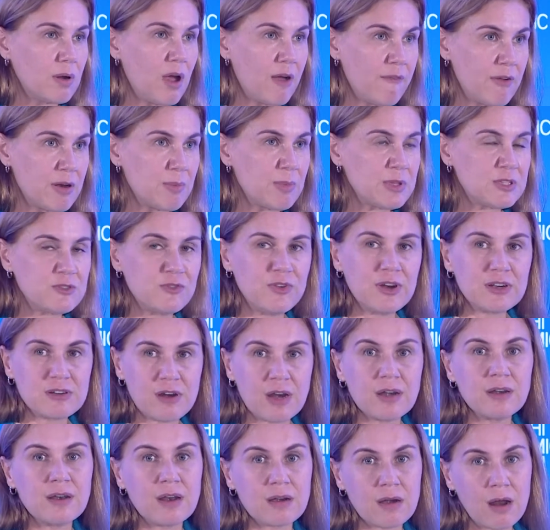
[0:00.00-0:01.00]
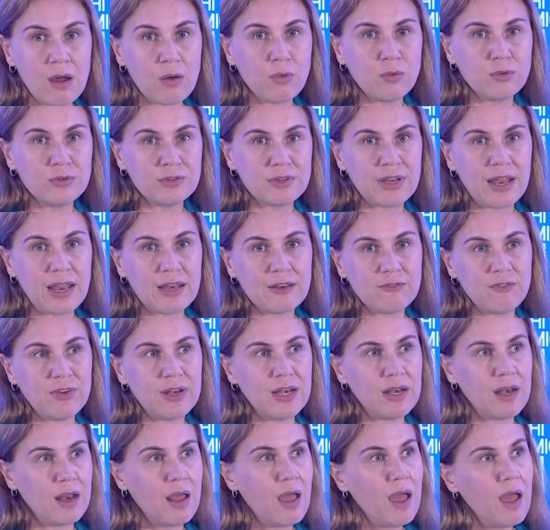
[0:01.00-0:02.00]
governments will run around and
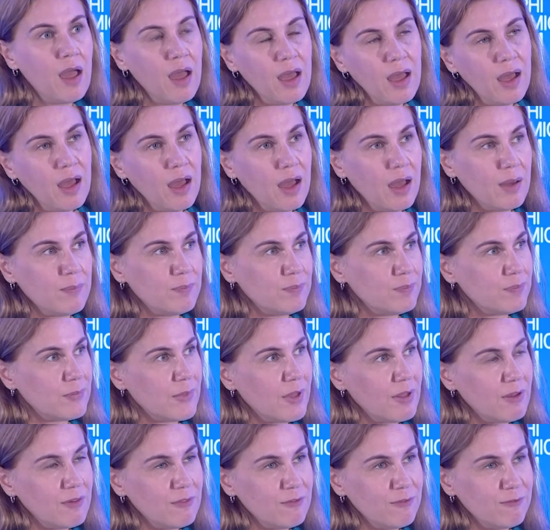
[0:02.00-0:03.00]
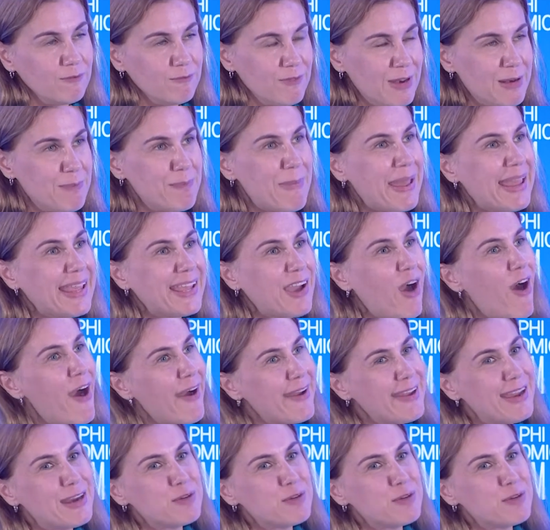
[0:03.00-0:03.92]
will make higher